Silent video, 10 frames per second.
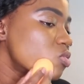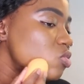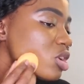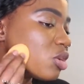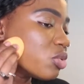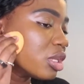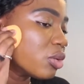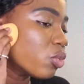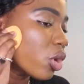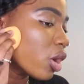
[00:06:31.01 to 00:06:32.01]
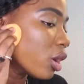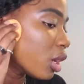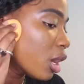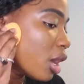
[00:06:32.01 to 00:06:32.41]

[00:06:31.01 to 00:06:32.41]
wouldn't really work,